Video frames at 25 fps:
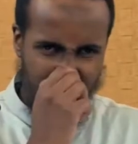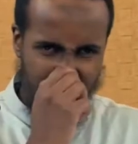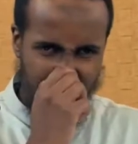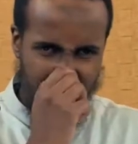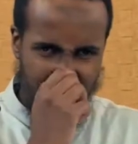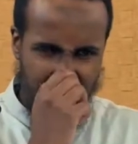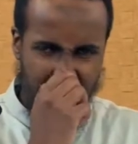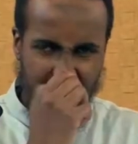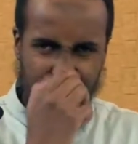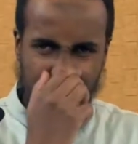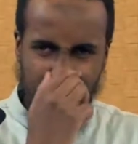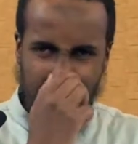
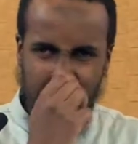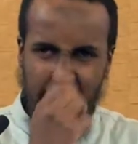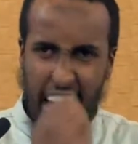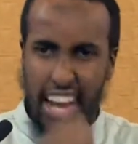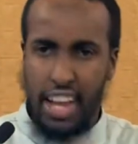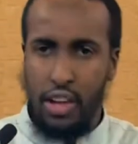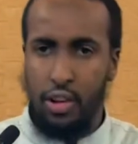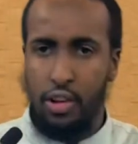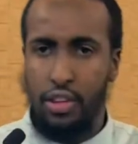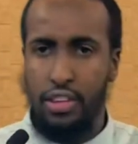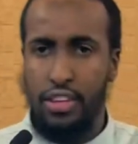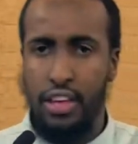that the
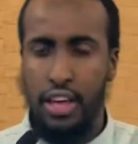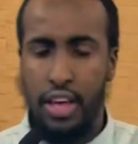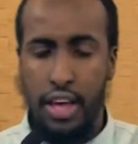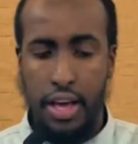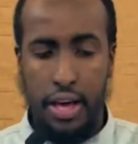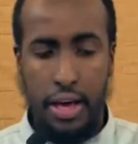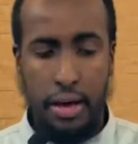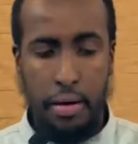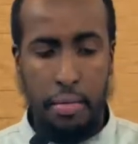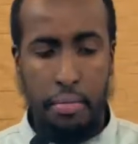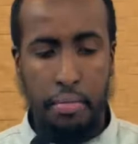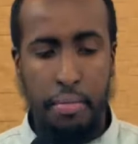child
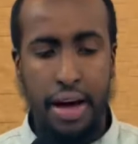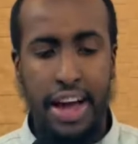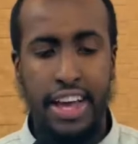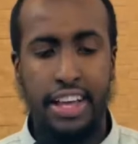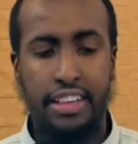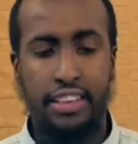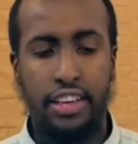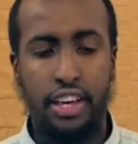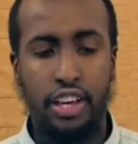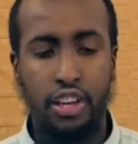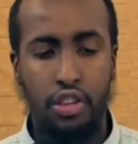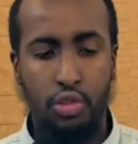might
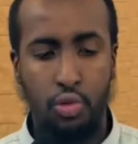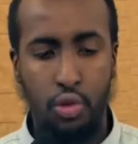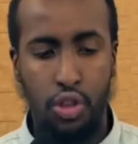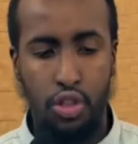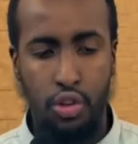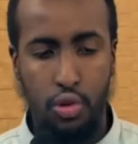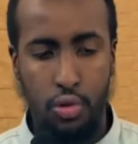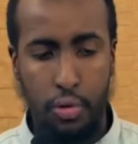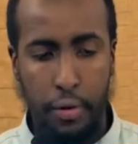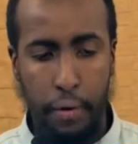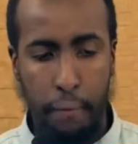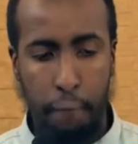eat with
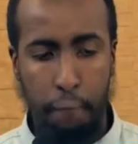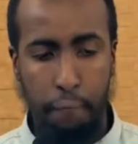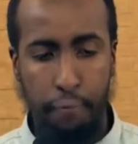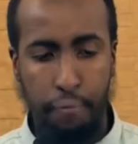you.